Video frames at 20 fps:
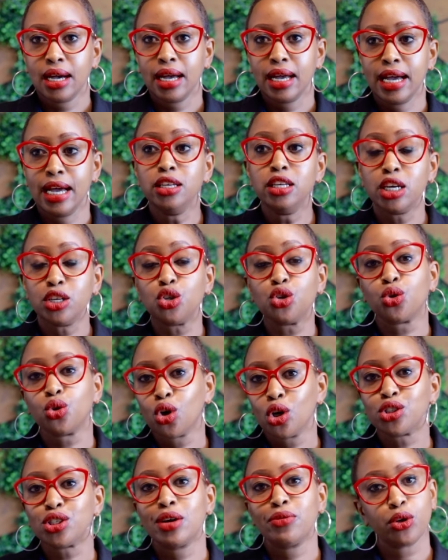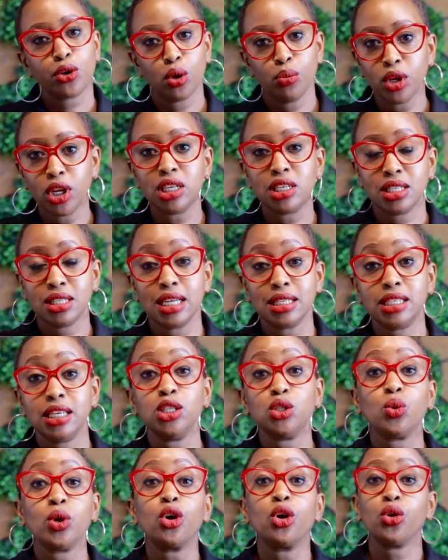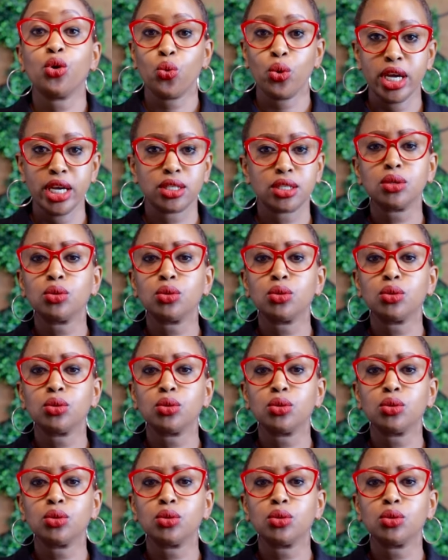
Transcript: And yet you could also have a community that says, we're going to wait.